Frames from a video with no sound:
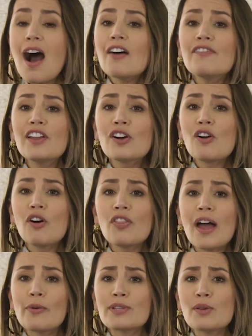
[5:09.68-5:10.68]
A vehicle
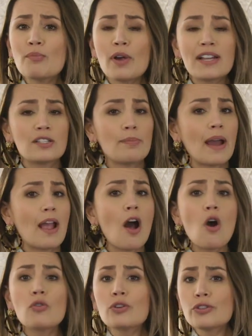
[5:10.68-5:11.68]
that was embraced by
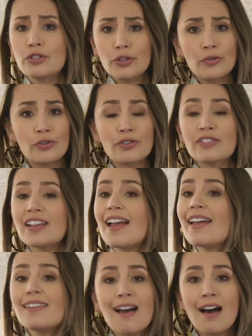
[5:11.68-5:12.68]
owners, tuners,
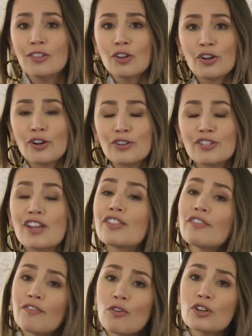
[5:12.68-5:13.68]
and onlookers,
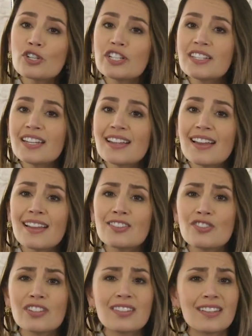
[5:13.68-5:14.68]
the Ford G T
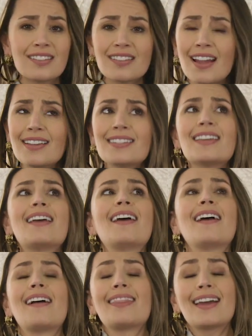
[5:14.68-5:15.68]
is just a sight
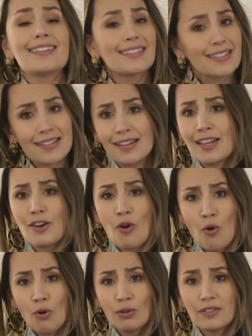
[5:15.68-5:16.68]
that doesn't get
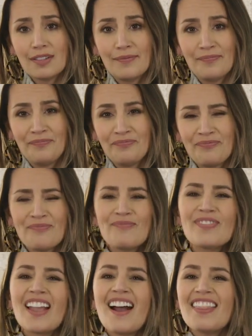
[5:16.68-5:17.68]
old.
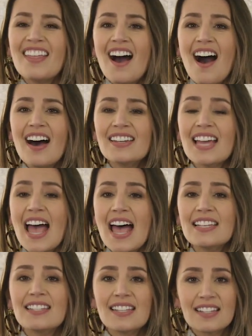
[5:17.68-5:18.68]
The Honda
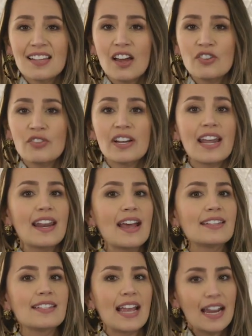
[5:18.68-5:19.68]
S six hundred and
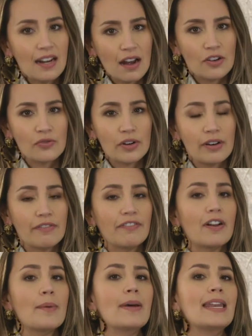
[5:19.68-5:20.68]
S eight hundred
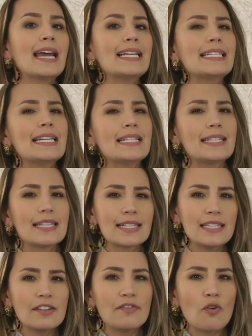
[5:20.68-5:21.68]
from nineteen
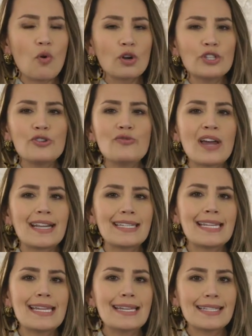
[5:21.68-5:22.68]
sixty-four to
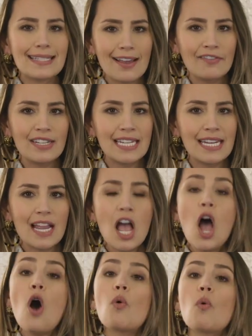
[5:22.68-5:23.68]
nineteen seventy
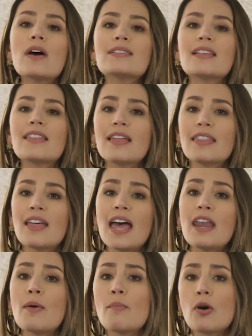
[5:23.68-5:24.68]
was the
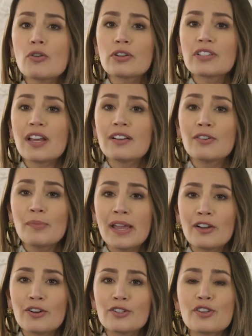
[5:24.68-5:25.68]
then motorcycle
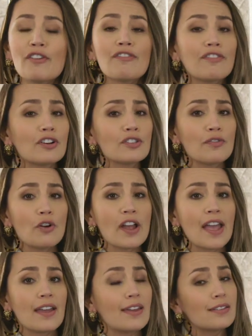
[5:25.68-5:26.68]
maker's first
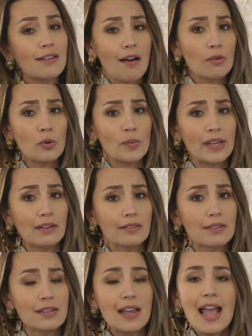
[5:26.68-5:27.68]
foray into
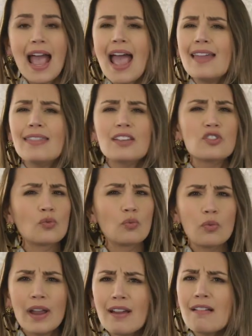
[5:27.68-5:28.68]
automobiles, and this
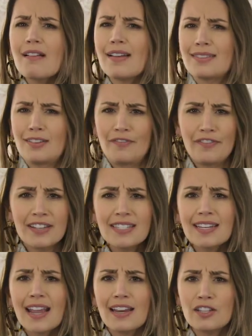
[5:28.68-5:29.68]
rare and
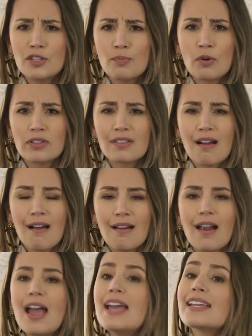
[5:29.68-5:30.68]
sophisticated sports
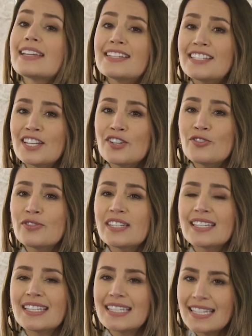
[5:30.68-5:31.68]
car continues
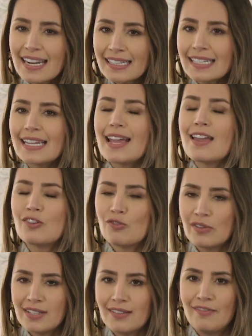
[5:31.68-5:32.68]
to steadily
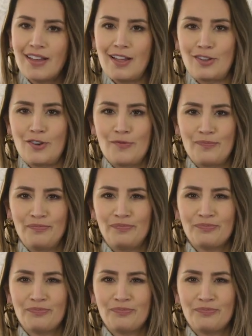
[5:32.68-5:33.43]
increase in value.